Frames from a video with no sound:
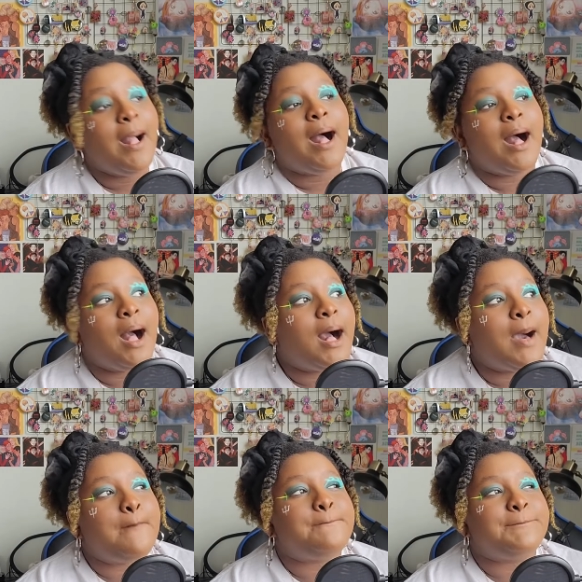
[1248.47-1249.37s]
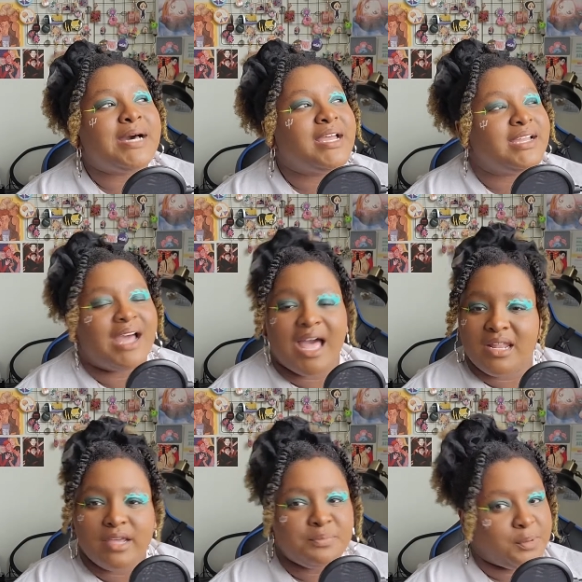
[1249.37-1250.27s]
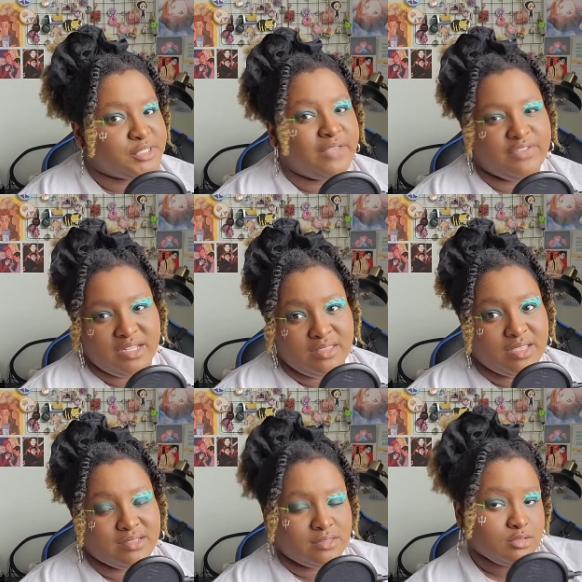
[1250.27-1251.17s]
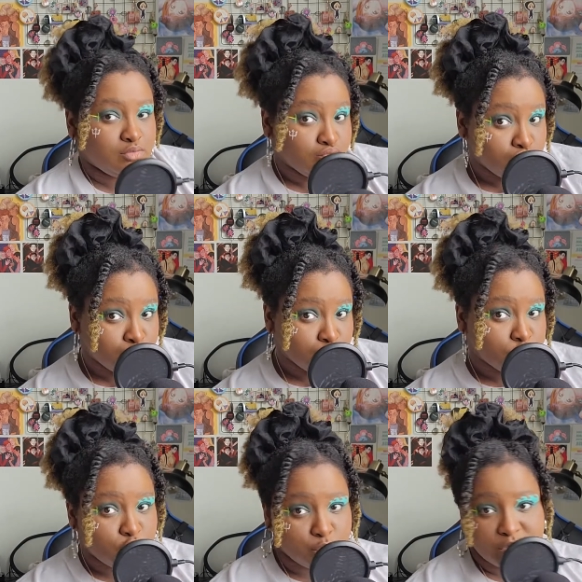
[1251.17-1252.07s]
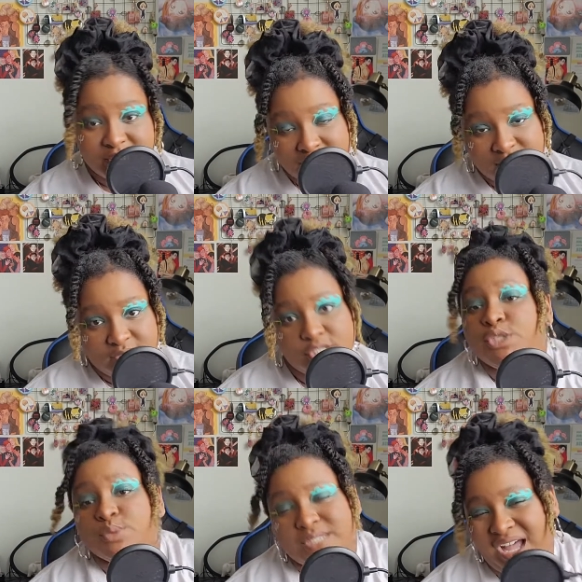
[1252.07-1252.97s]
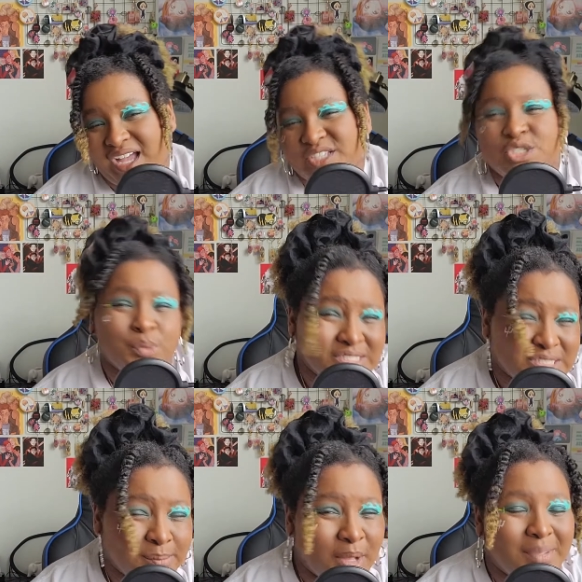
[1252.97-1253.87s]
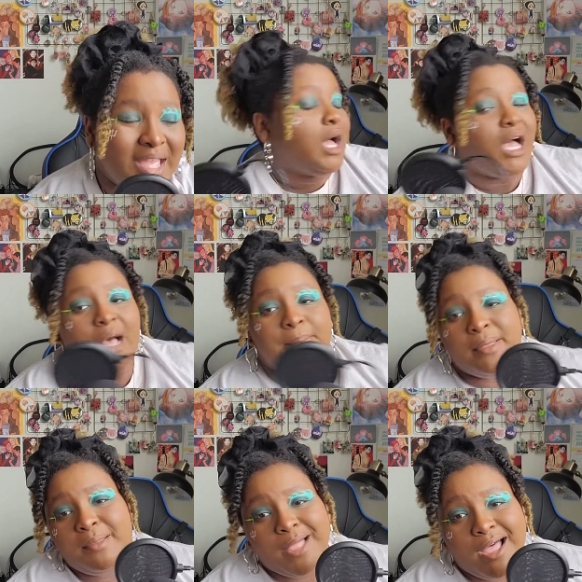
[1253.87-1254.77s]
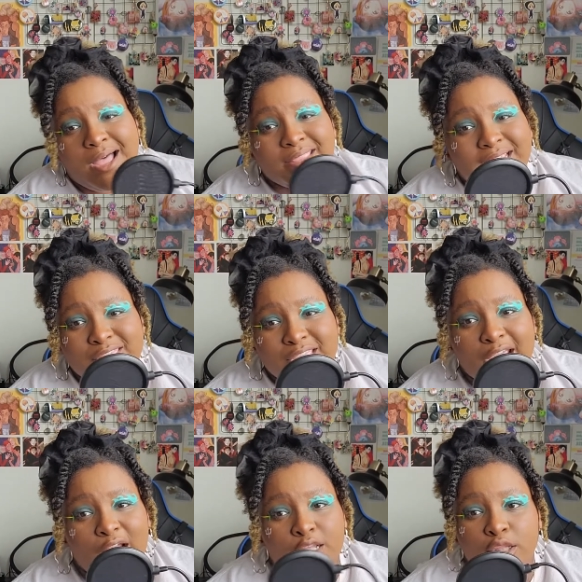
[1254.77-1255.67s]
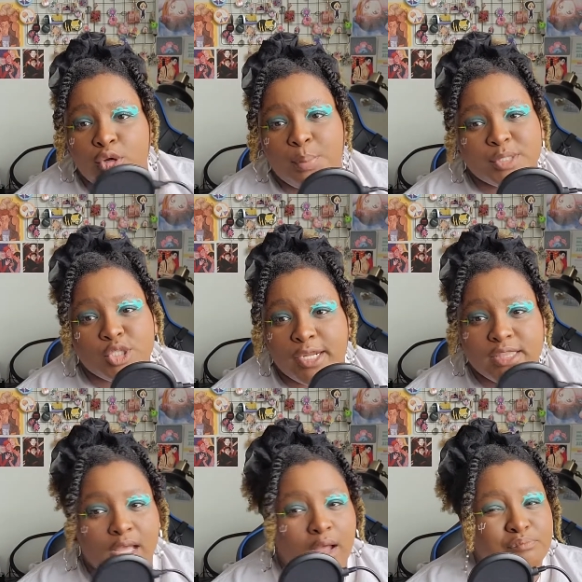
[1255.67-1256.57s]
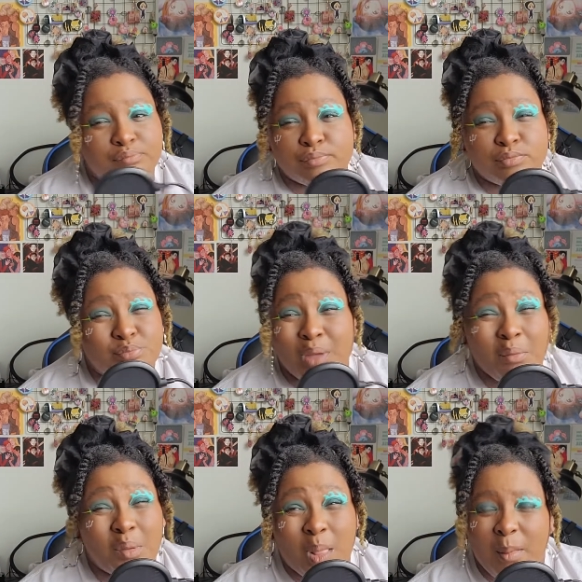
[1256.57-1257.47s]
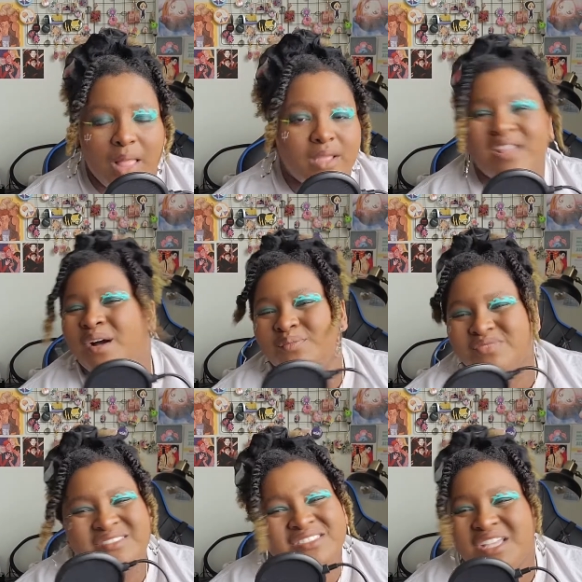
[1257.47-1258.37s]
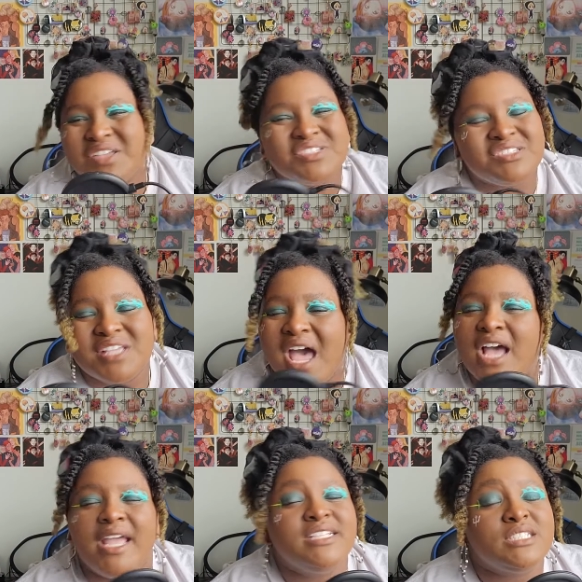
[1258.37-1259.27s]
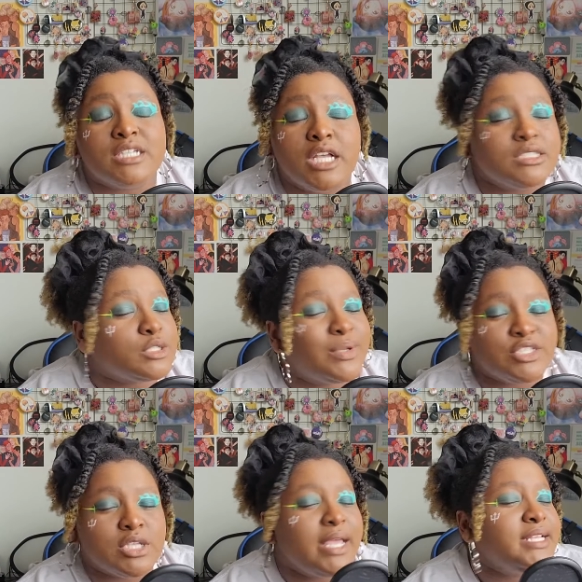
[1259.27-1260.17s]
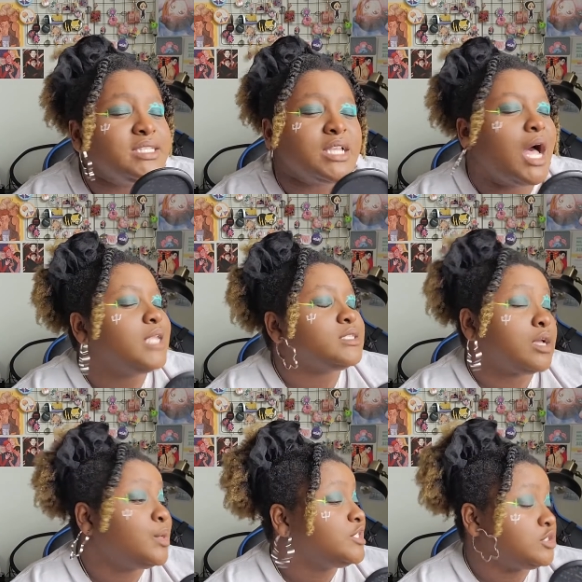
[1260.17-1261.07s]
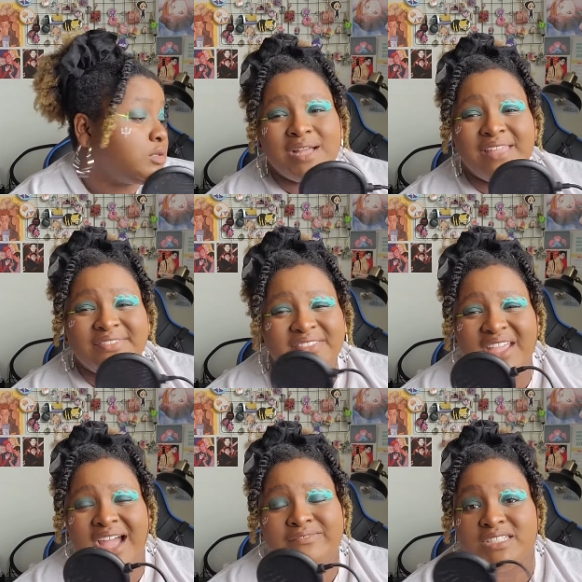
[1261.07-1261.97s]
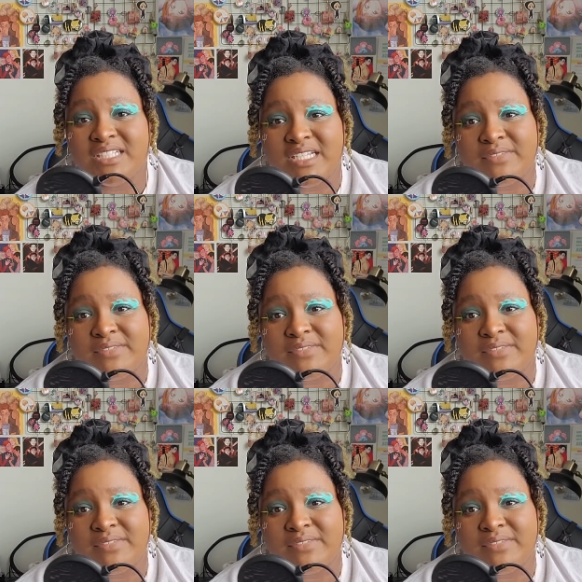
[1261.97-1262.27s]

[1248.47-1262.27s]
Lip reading: But I loved Persephone in this. She was sexy. She was hot. She was the moment. Blah, blah, blah. They get there. Luke betrayed them. Blah, blah, blah, blah. You know, it's inconsequential. And then they have to leave.